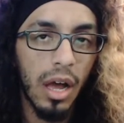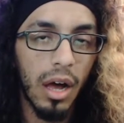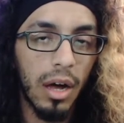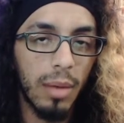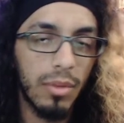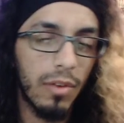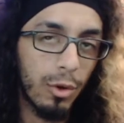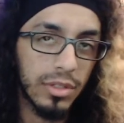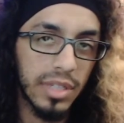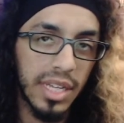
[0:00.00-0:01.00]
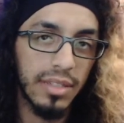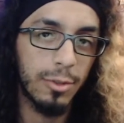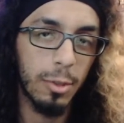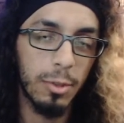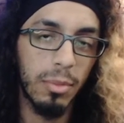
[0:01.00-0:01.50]
um of course link in the
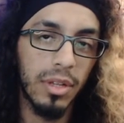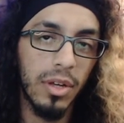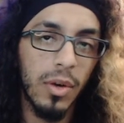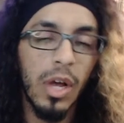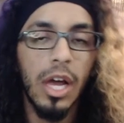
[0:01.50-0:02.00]
description below,